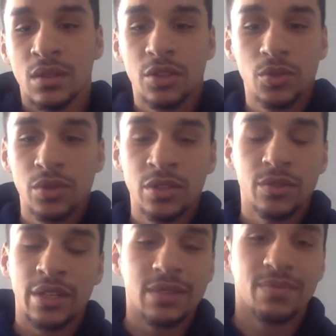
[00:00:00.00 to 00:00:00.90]
They'll
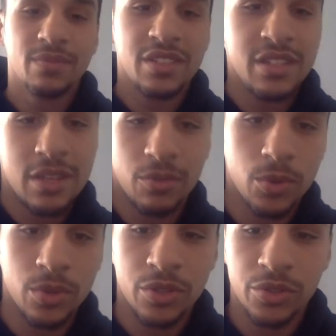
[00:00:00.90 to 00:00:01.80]
CNN will
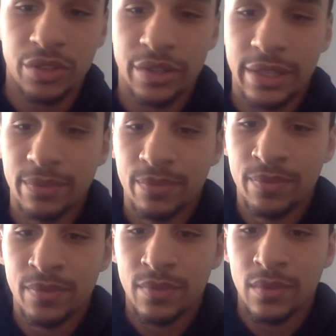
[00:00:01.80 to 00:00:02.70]
literally
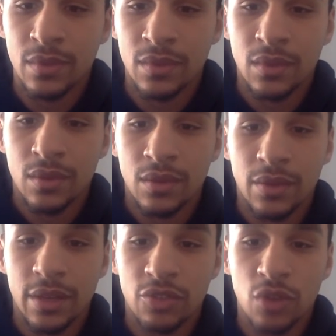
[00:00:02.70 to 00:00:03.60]

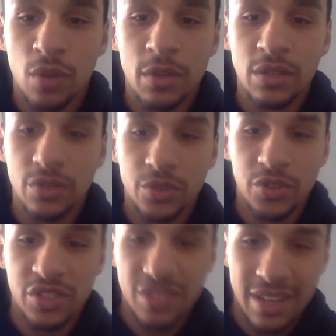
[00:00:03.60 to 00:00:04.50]
like Trump can
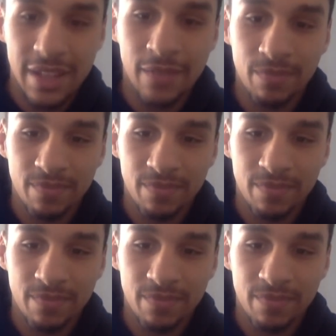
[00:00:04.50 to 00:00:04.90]
literally say